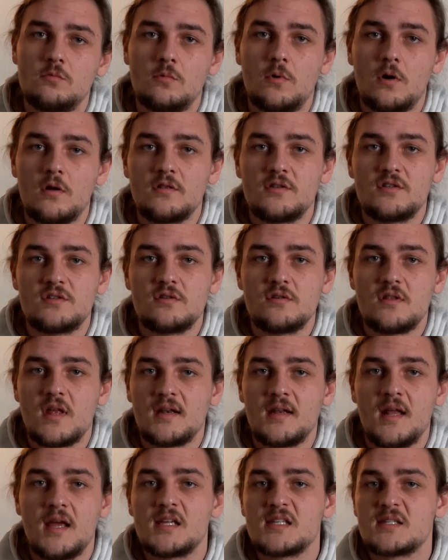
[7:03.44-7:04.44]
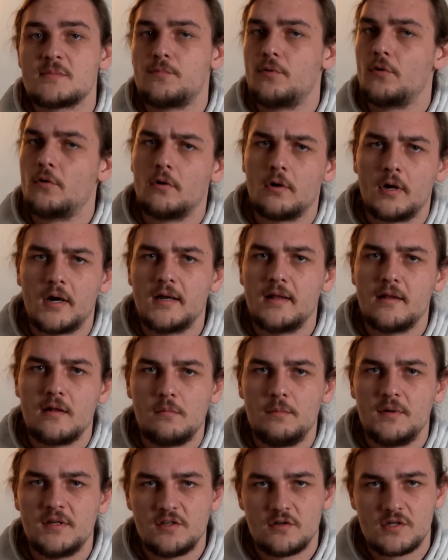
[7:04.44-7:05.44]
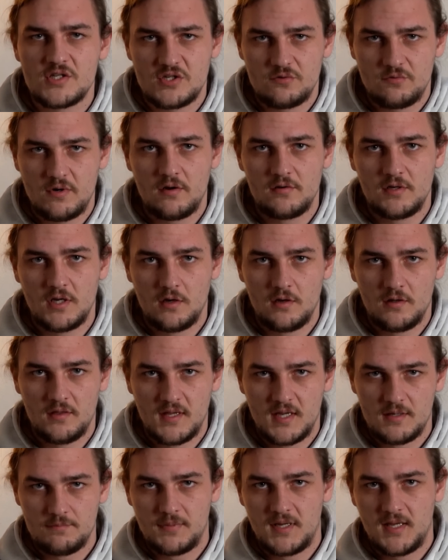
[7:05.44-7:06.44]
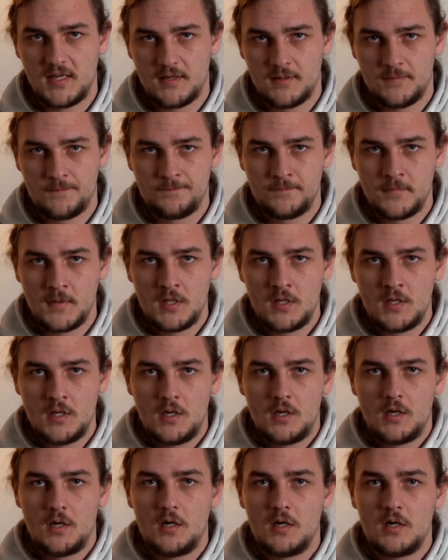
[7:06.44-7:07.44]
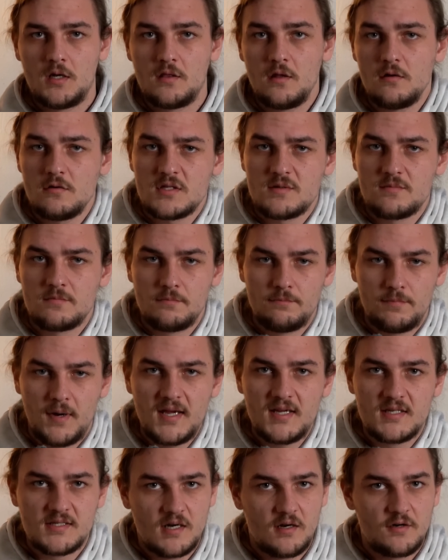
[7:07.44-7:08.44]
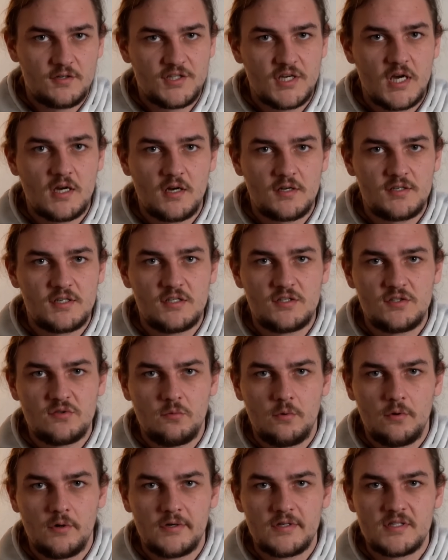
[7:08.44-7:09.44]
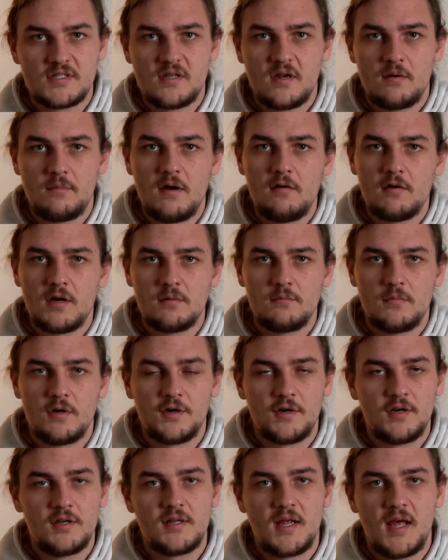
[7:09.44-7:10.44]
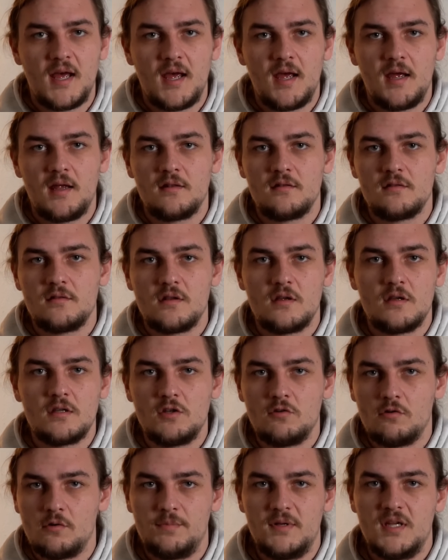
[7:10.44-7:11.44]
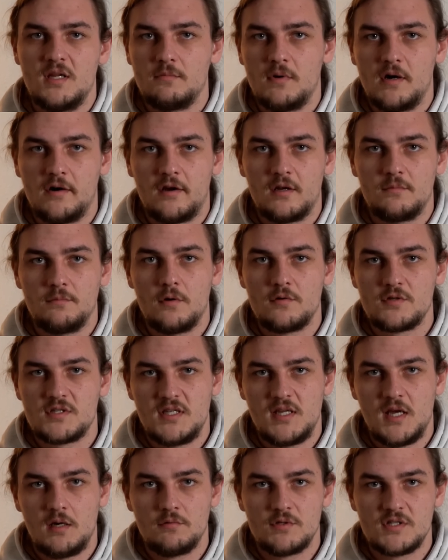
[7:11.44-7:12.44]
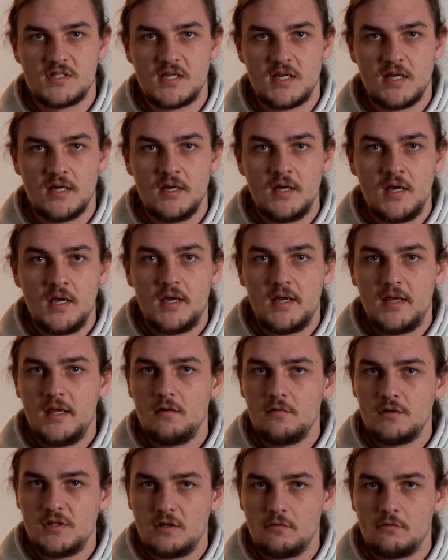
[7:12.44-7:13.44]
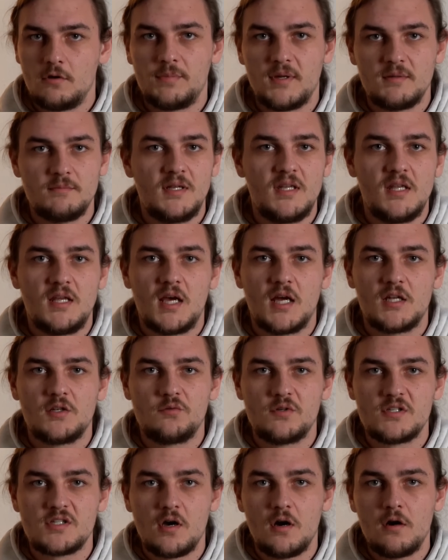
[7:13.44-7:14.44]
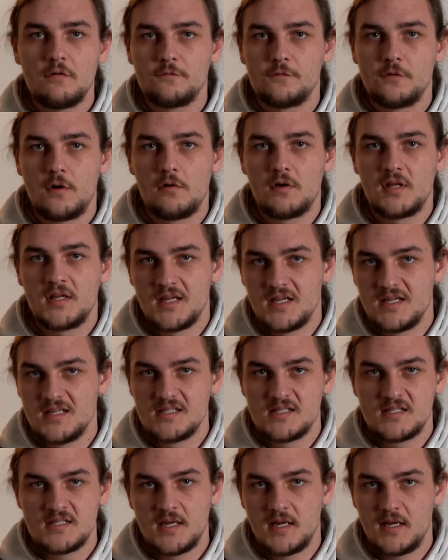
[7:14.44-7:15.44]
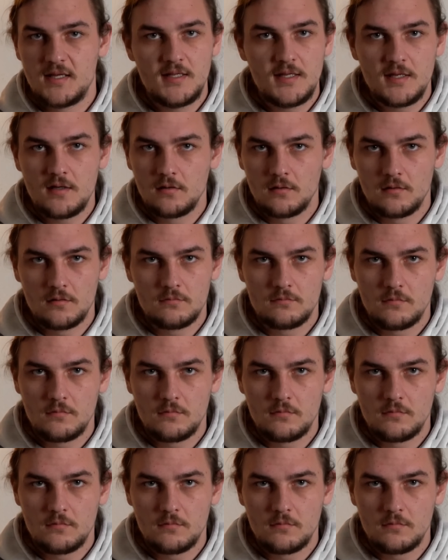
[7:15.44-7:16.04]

want to then explore a little bit your surrounding on that bike. Uh, those bikes are targeted towards the American market and the European market mostly, I would say. Here in Europe, in many countries, off-roading is illegal.